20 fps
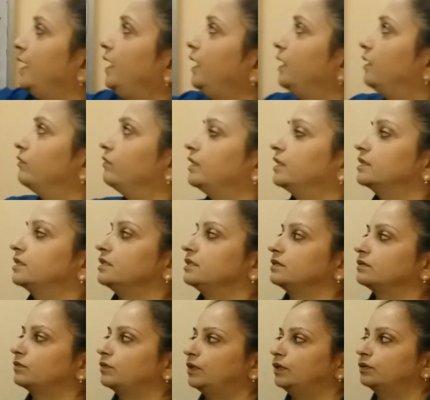A inverse
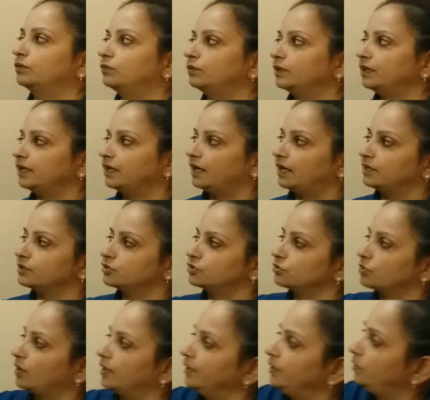is equal to
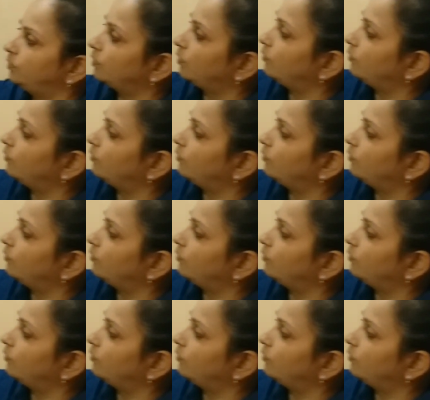adjoint